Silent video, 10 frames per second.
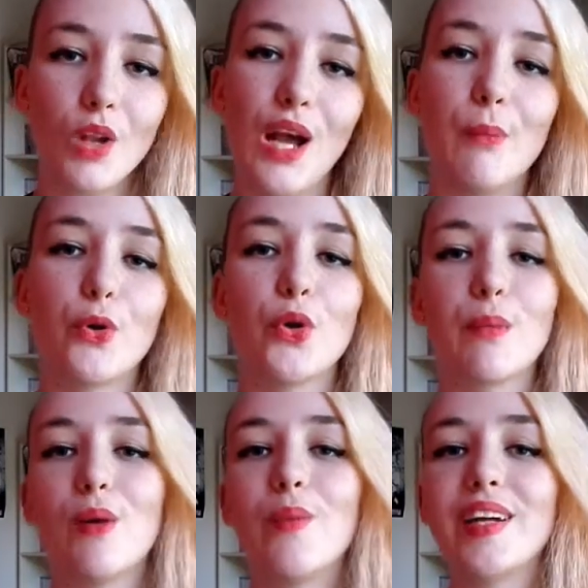I'm ordering
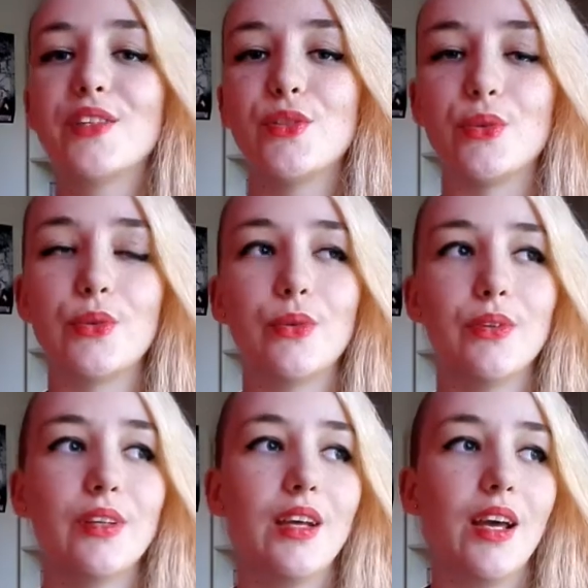my wig
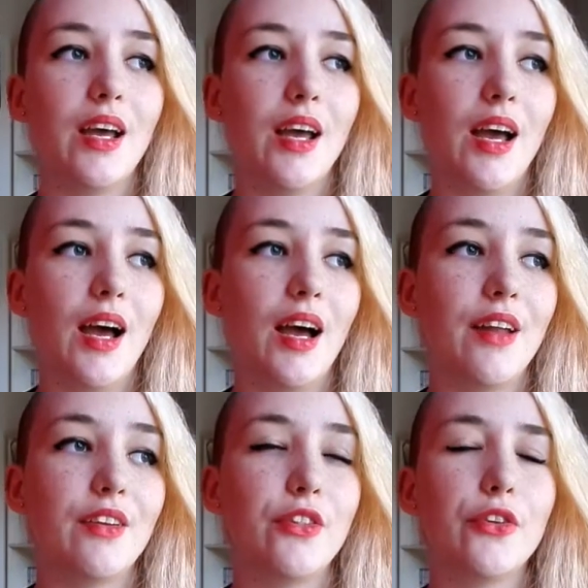soon.
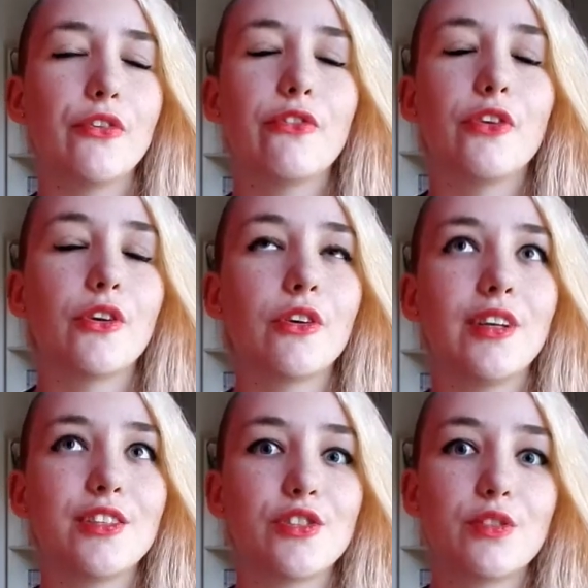And the fur
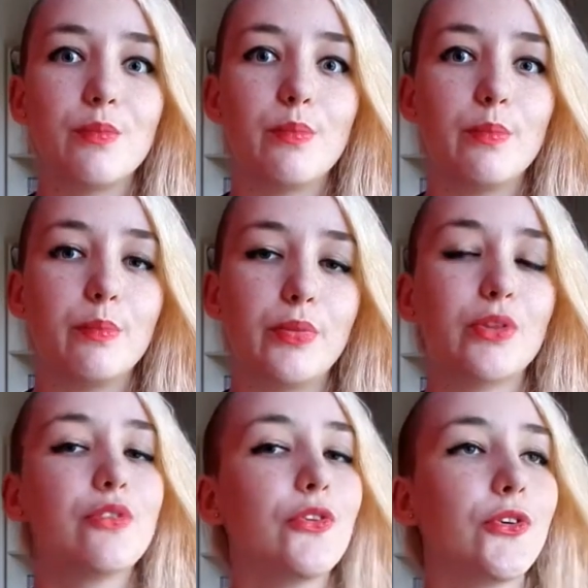is just
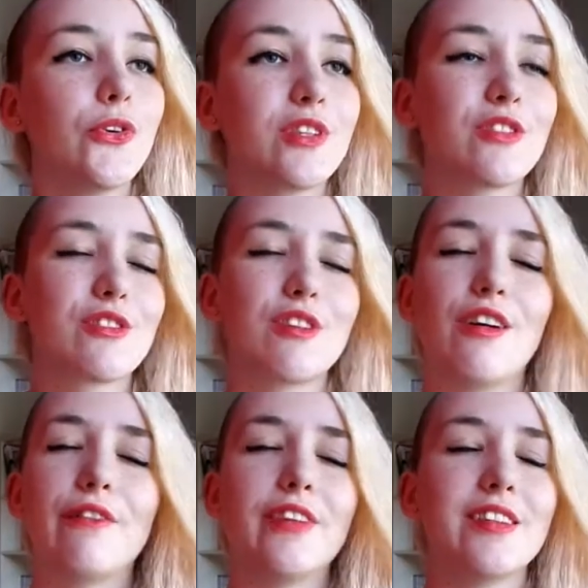beautiful and
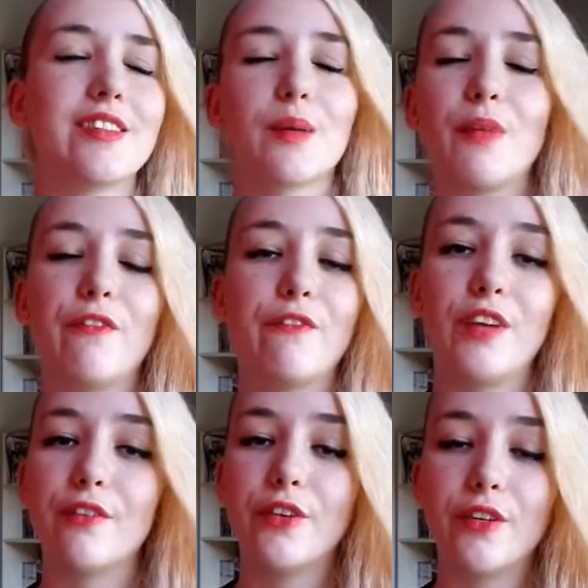soft and it's like my
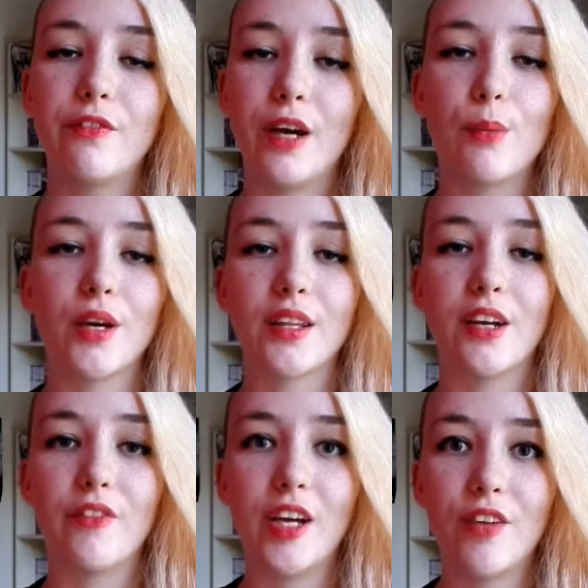favorite fabric that
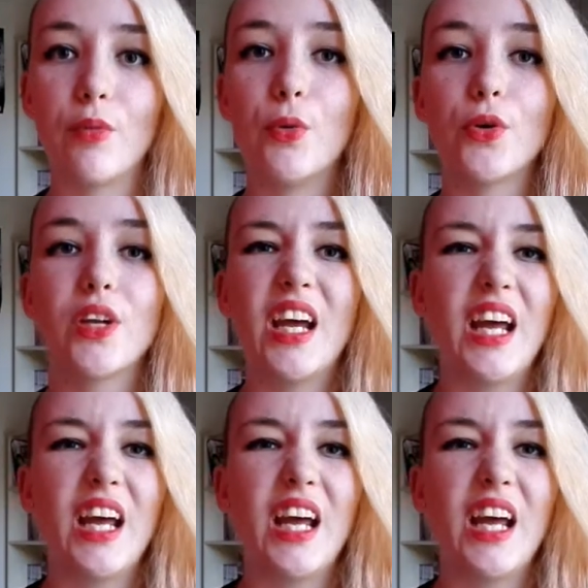I've ever bought.